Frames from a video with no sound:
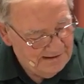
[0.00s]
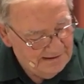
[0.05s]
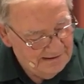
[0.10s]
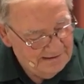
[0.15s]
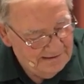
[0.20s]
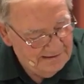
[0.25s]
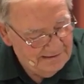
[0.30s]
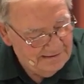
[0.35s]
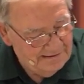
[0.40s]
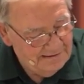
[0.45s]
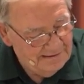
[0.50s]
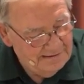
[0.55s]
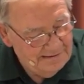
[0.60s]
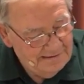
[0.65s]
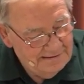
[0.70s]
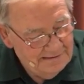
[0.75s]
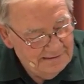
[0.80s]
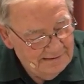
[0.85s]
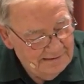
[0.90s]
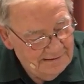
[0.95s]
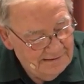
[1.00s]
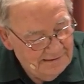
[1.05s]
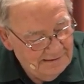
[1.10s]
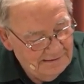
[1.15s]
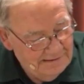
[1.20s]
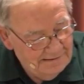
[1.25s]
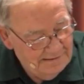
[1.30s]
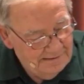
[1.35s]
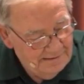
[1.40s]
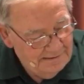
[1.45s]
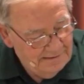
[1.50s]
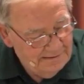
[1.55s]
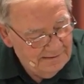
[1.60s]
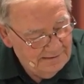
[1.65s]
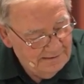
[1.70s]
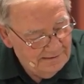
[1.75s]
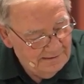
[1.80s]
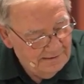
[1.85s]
(no one is talking)